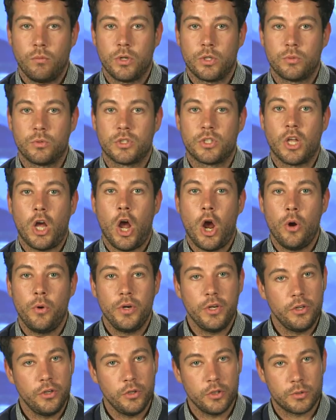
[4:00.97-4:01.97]
which was the
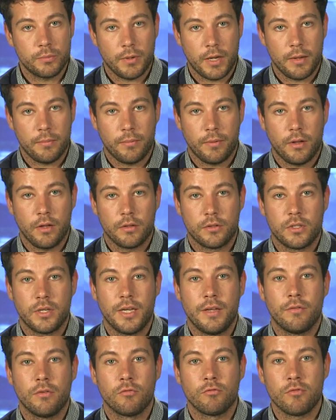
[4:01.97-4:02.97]
only newspaper to
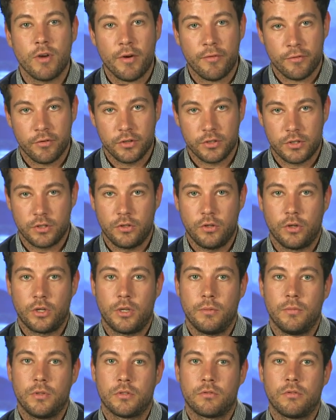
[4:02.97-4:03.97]
even reference the
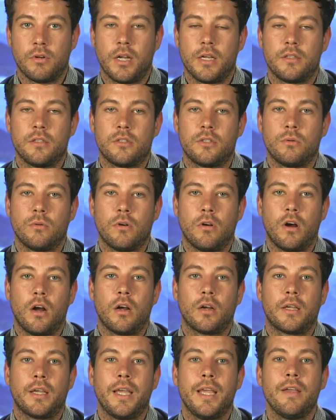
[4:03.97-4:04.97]
documents related to
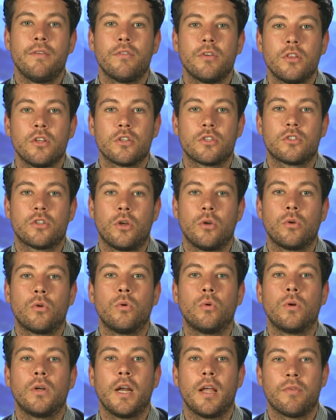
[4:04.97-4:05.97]
Iraq. Even the
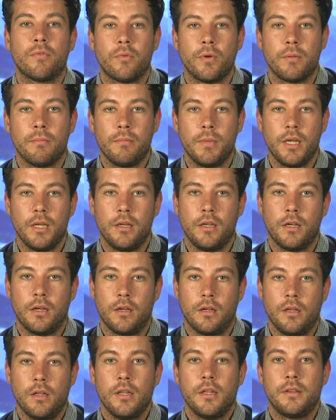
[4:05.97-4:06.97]
so-called left-wing
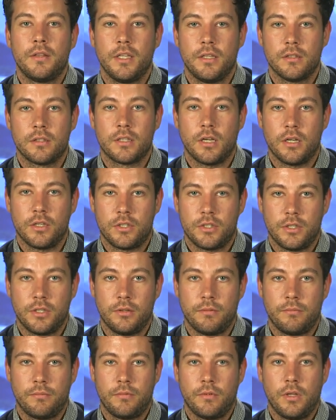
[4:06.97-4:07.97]
media didn't touch
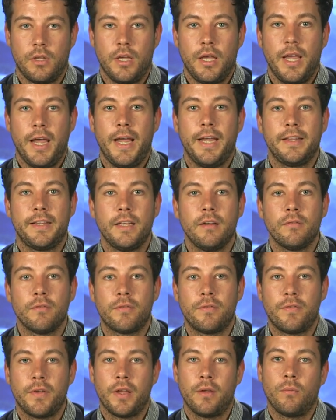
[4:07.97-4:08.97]
it. It didn't
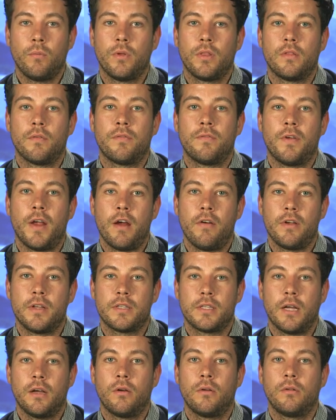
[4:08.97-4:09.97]
fit with the fairy
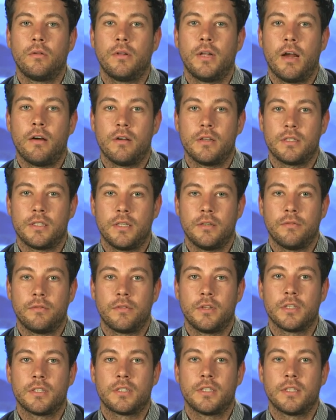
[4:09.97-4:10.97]
tale narrative
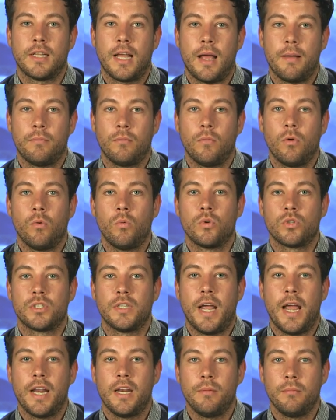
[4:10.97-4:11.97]
that Saddam was an
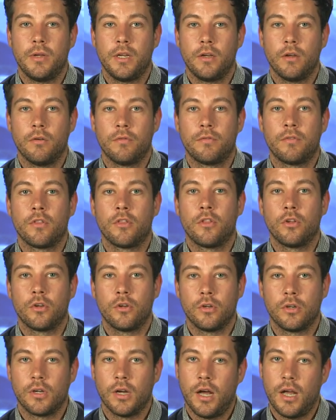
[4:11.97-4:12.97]
enemy of the
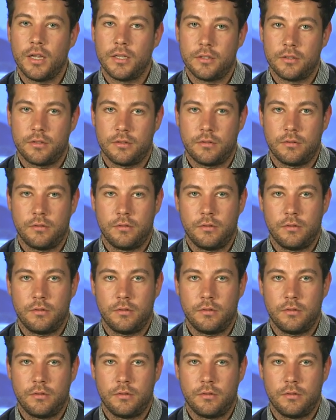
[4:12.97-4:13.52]
good guys.